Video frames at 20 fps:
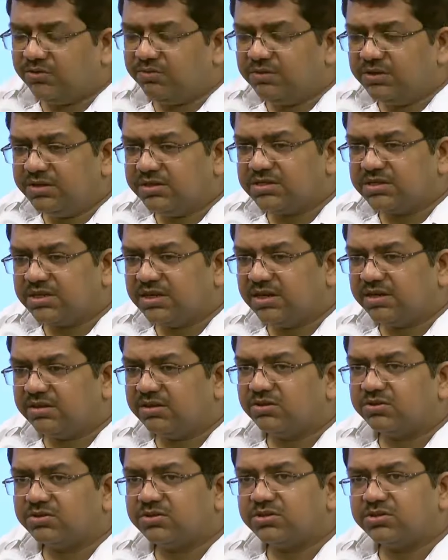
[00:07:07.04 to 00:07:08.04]
will see
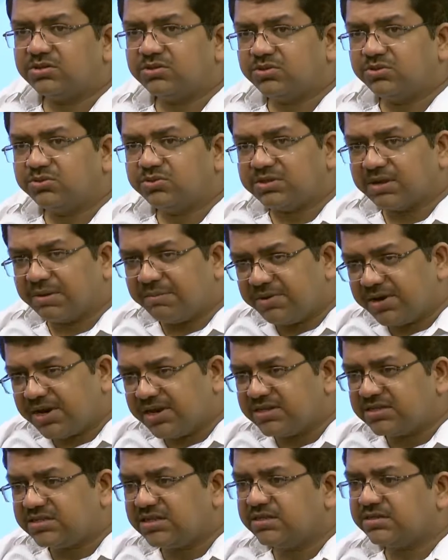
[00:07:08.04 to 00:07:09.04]
to
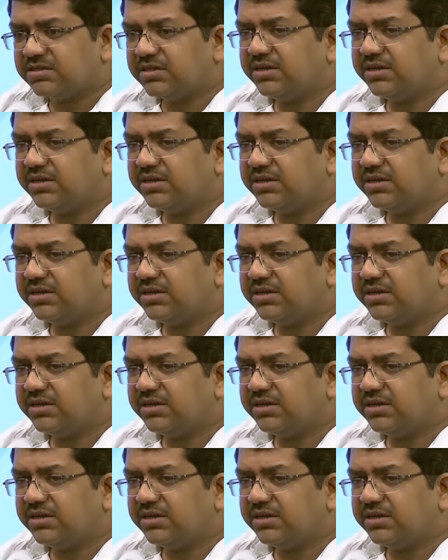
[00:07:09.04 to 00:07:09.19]
summarize this